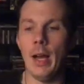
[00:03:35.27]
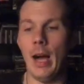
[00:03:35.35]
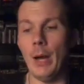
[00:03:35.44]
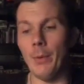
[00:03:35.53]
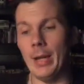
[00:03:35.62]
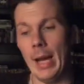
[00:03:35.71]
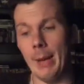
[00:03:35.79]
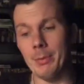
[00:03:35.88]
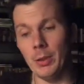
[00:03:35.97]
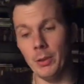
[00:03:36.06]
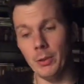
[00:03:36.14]
I would
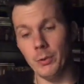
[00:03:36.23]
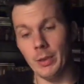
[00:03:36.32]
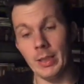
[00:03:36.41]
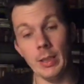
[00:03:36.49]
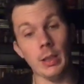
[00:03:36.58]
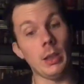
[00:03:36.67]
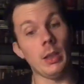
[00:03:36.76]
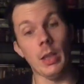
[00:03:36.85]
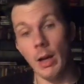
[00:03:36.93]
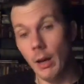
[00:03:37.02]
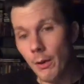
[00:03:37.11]
absolutely
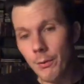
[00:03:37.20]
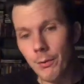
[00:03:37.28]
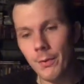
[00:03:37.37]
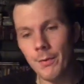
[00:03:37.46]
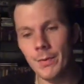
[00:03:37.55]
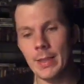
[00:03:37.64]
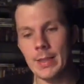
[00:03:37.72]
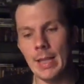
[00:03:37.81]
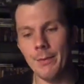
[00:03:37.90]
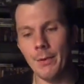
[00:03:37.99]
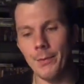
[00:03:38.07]
love
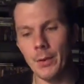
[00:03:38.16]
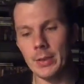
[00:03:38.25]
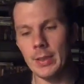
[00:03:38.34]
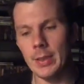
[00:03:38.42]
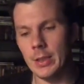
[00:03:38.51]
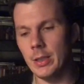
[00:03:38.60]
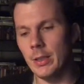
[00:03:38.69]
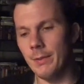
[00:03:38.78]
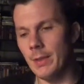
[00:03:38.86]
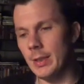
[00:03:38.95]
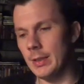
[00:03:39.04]
to have a first edition
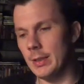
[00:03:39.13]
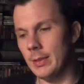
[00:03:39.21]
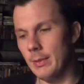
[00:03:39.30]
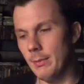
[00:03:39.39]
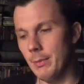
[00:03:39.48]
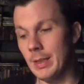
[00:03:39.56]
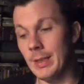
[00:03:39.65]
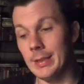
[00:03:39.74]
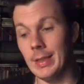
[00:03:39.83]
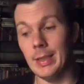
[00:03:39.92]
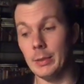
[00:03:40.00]
of this
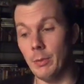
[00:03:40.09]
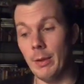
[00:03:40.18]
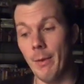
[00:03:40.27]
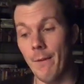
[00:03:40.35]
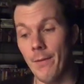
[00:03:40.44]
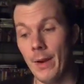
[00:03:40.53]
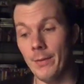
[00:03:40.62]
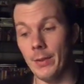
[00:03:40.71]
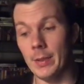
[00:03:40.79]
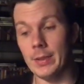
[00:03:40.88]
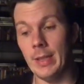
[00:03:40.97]
because it is one of my
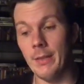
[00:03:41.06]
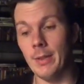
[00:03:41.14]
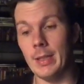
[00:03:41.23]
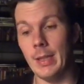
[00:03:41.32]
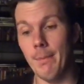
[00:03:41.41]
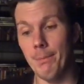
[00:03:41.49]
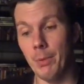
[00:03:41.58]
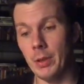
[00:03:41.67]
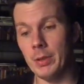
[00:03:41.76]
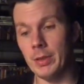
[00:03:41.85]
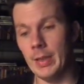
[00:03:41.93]
favorite Stephen King
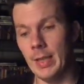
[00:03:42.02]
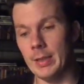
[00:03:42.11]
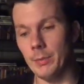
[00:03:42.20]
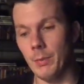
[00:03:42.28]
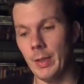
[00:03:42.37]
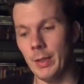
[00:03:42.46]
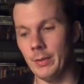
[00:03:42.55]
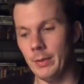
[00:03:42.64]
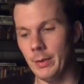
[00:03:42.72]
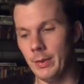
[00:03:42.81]
books as well.